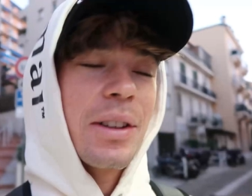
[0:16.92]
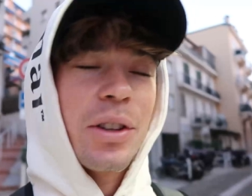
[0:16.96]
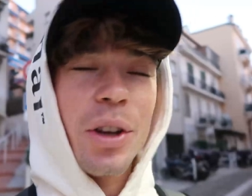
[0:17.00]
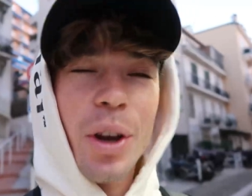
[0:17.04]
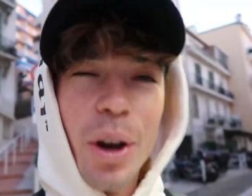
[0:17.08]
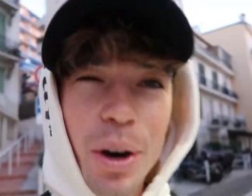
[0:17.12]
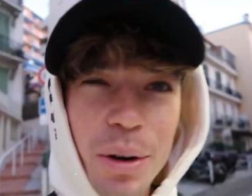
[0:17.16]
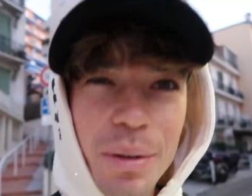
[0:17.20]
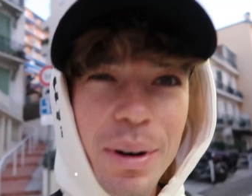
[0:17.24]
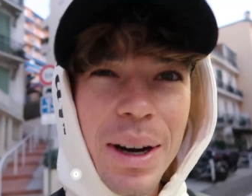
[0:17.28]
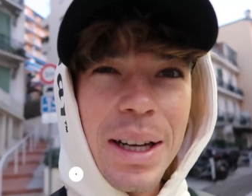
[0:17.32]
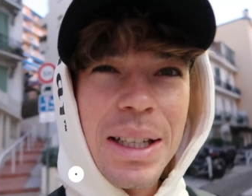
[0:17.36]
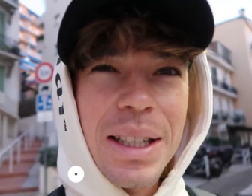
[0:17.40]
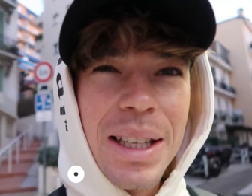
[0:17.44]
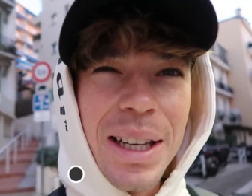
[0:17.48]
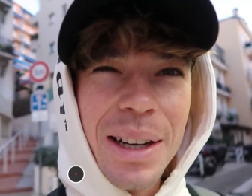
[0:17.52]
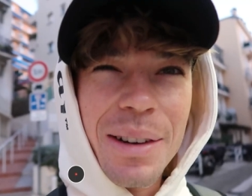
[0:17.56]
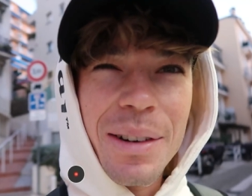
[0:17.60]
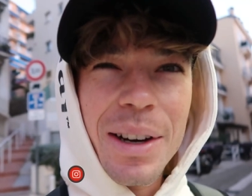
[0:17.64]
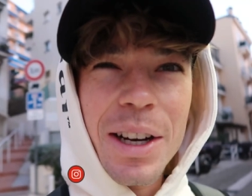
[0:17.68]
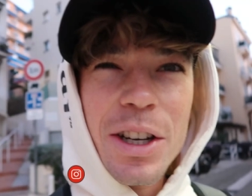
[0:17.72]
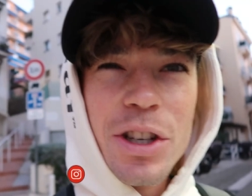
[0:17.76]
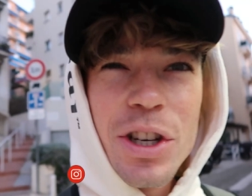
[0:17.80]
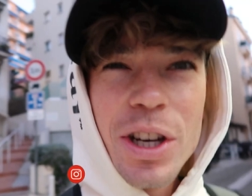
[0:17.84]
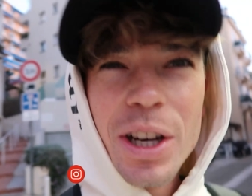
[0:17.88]
And to go racing,
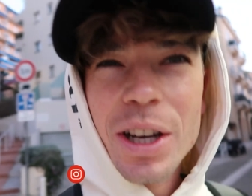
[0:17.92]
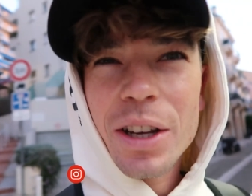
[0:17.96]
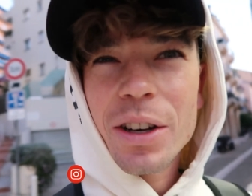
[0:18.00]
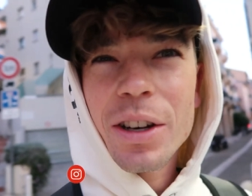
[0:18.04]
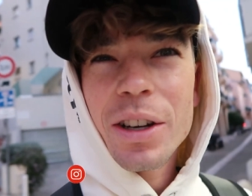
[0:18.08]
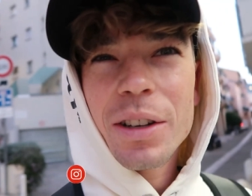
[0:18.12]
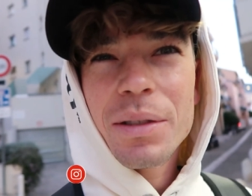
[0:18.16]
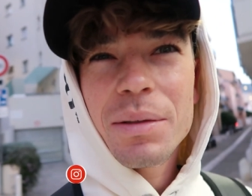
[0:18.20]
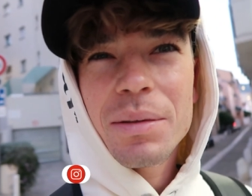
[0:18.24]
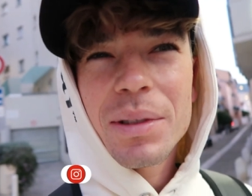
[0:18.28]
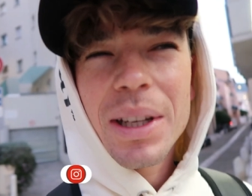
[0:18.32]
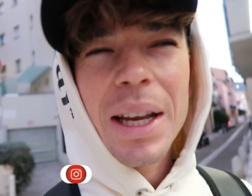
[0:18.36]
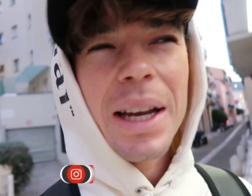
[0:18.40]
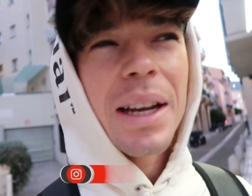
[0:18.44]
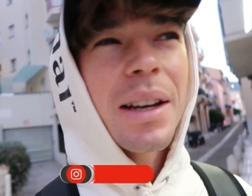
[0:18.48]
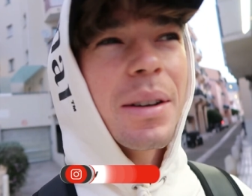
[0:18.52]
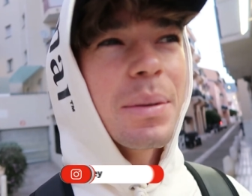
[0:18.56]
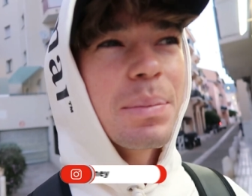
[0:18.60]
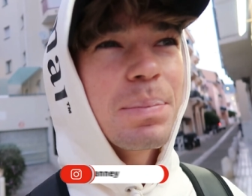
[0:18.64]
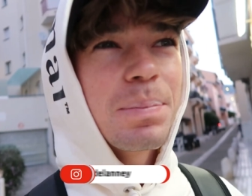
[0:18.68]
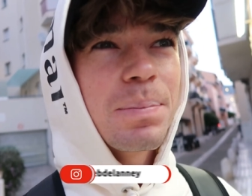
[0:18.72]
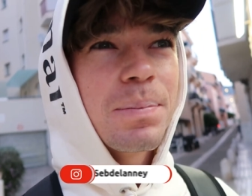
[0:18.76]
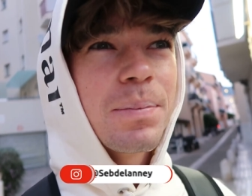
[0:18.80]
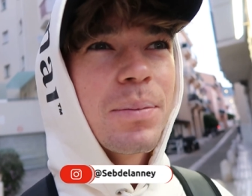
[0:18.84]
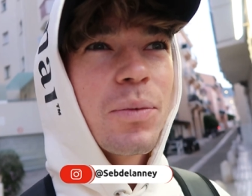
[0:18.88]
we're actually gonna take
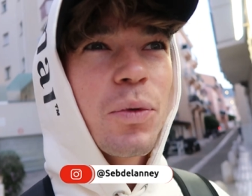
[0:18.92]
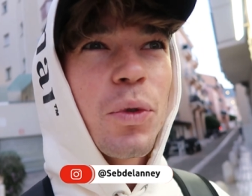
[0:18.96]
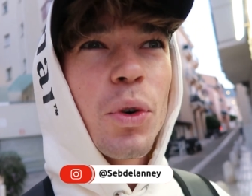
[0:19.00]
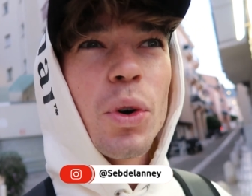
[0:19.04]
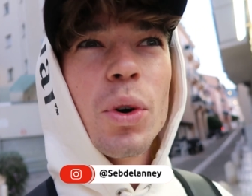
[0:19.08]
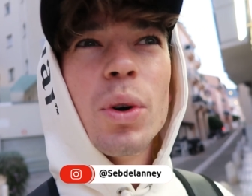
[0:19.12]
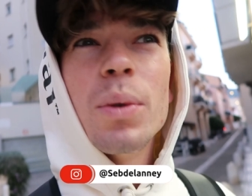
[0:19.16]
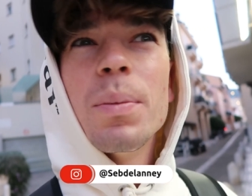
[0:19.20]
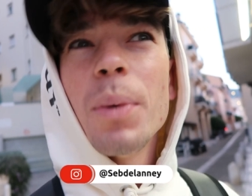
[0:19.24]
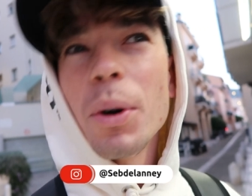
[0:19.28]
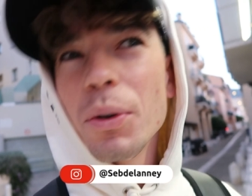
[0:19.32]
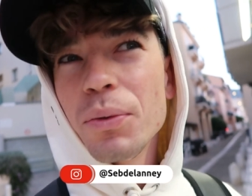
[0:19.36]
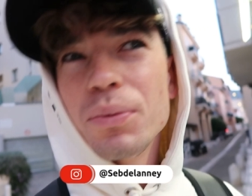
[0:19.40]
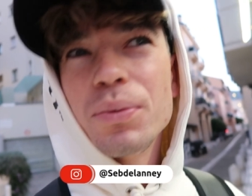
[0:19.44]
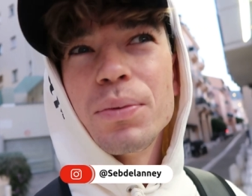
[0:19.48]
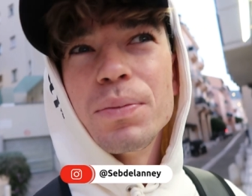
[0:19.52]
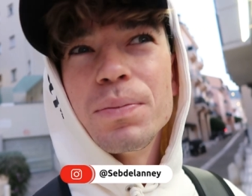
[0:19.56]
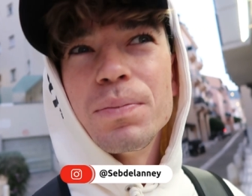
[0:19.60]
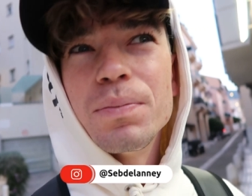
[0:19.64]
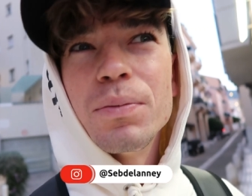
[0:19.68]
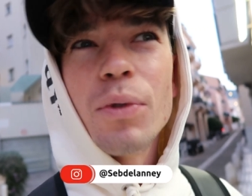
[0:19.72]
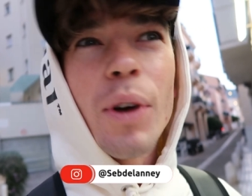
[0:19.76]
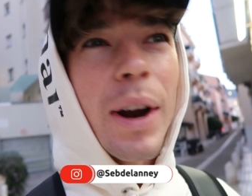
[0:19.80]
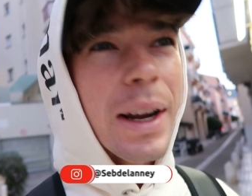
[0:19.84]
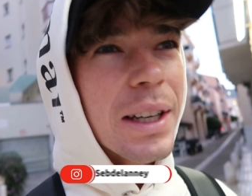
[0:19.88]
a form of
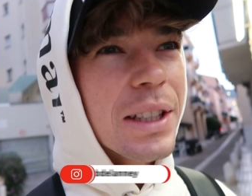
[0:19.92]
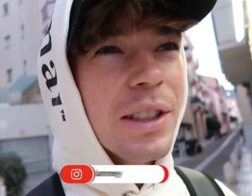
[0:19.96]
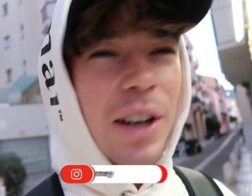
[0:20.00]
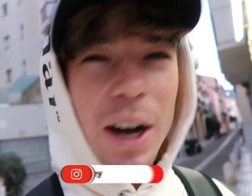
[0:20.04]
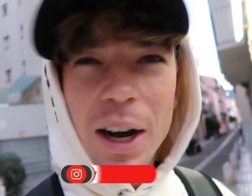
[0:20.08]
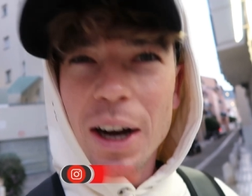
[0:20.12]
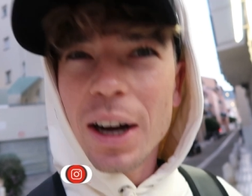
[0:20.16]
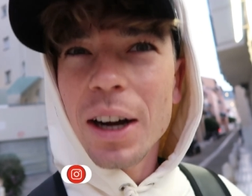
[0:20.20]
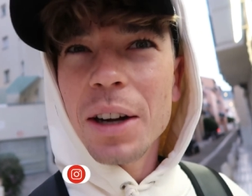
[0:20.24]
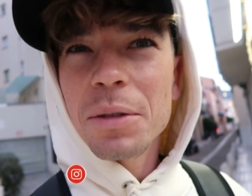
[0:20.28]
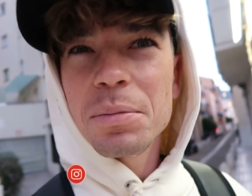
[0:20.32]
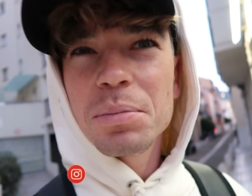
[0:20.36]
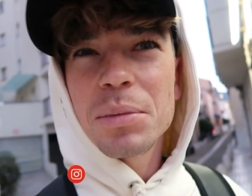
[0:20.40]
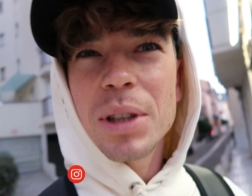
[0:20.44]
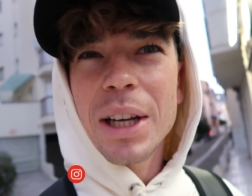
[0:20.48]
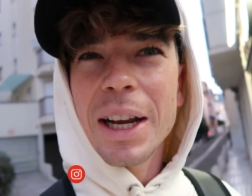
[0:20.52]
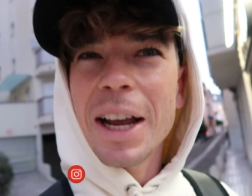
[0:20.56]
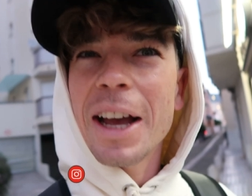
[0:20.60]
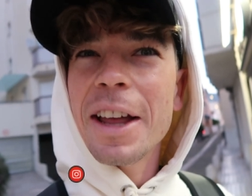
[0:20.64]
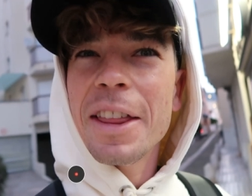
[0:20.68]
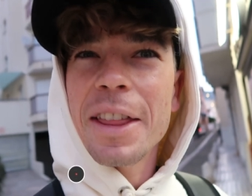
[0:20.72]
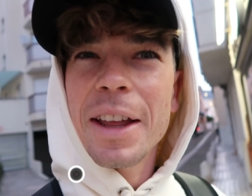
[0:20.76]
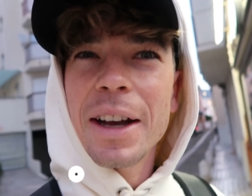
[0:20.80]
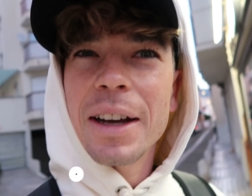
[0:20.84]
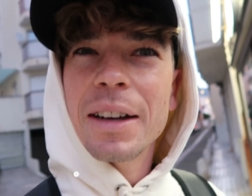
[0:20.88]
race car to
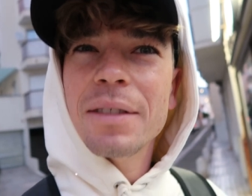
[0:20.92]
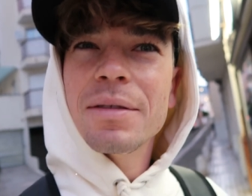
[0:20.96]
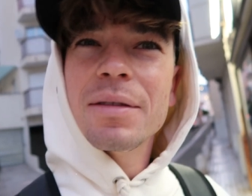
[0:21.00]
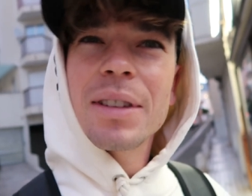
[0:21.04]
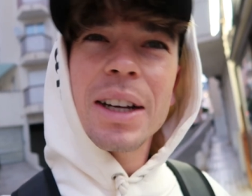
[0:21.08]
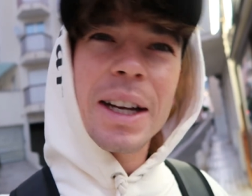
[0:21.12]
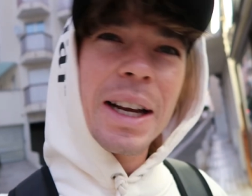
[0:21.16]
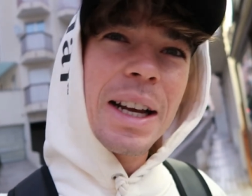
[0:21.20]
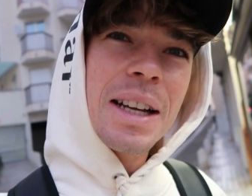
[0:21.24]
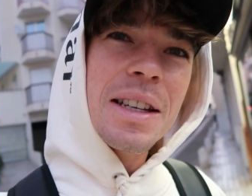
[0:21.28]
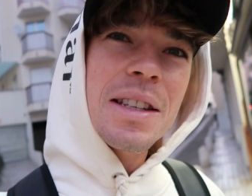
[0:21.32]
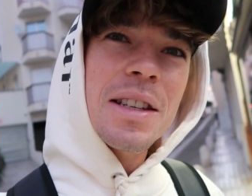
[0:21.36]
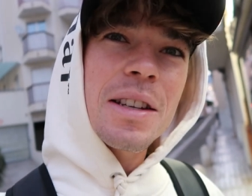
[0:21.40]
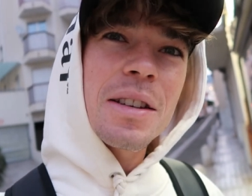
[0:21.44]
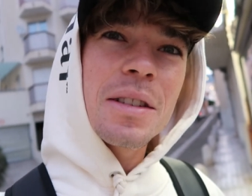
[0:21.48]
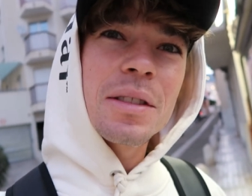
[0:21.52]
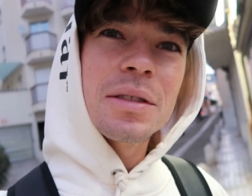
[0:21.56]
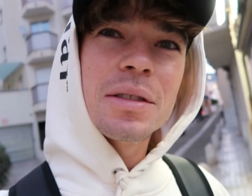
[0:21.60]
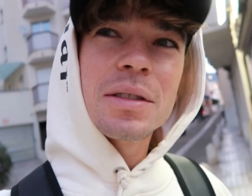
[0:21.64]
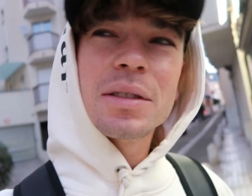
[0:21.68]
get there, I guess.